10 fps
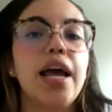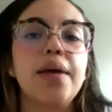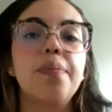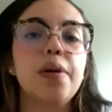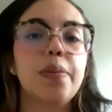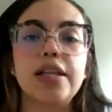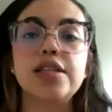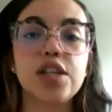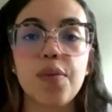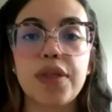
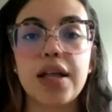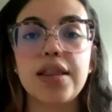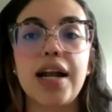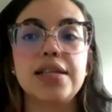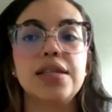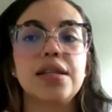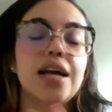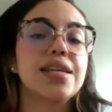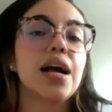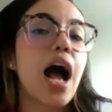implement something that is
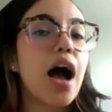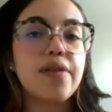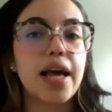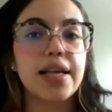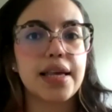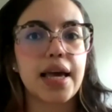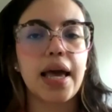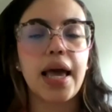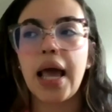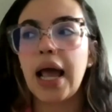doesn't have like
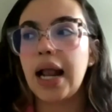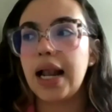the